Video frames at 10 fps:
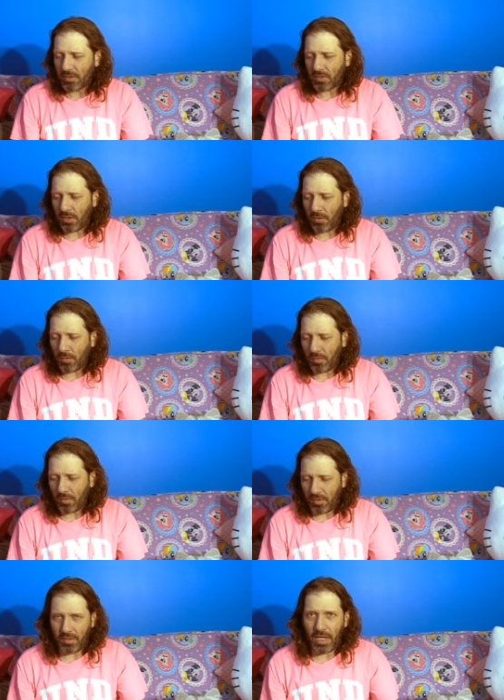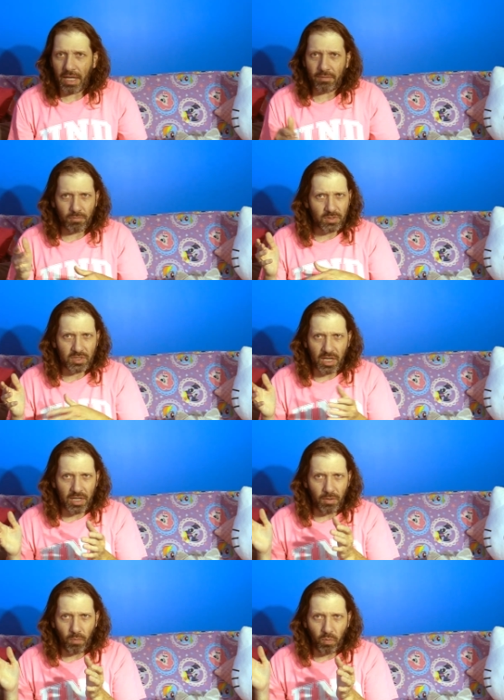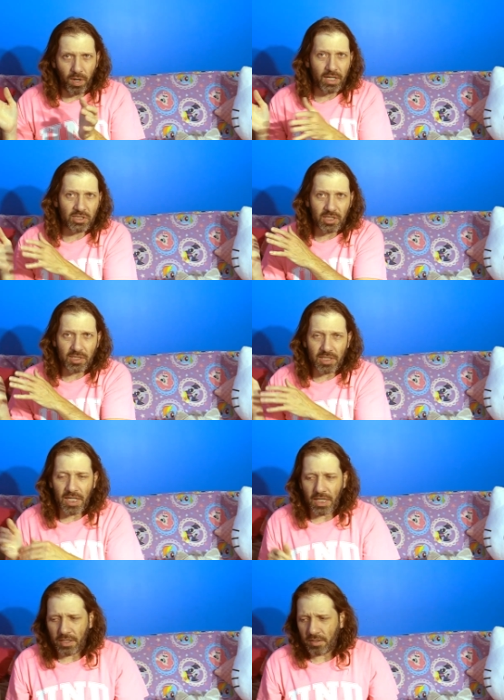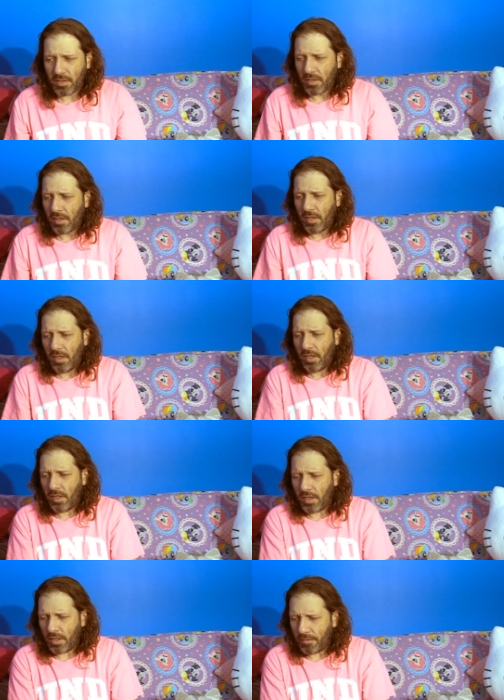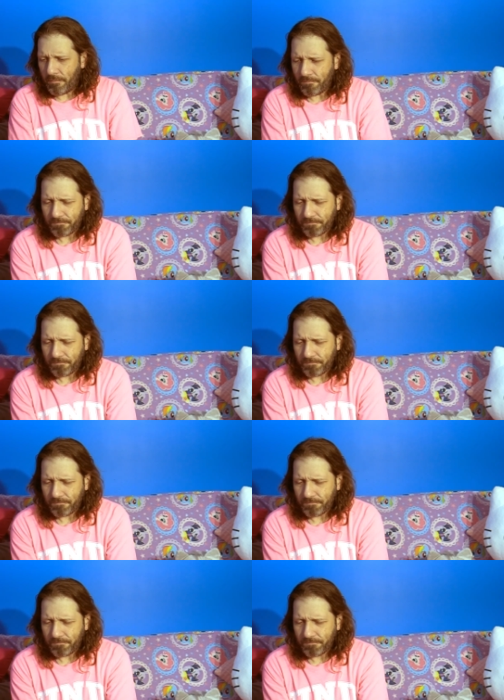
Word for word: So that was kind of wedged at the end. Uh,